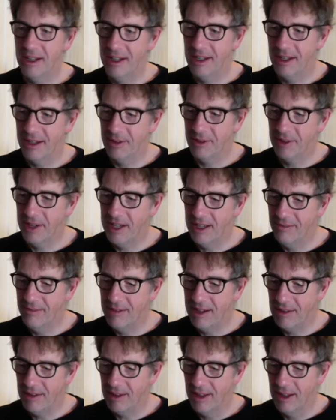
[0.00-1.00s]
It was in the
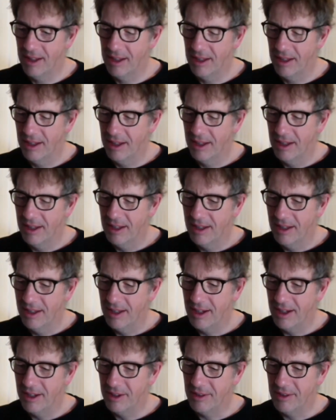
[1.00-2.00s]
rest.
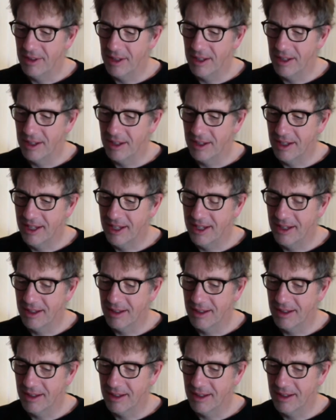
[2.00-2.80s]
Oh, yeah.